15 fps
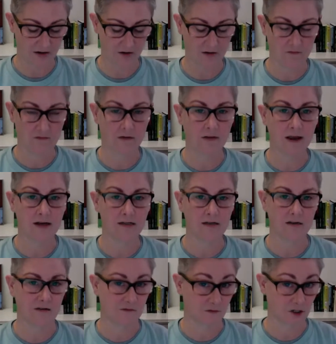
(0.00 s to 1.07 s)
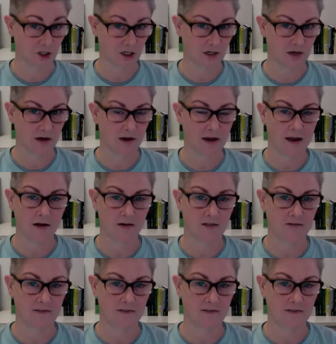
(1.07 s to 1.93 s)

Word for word: You've elected, Virginia, a House of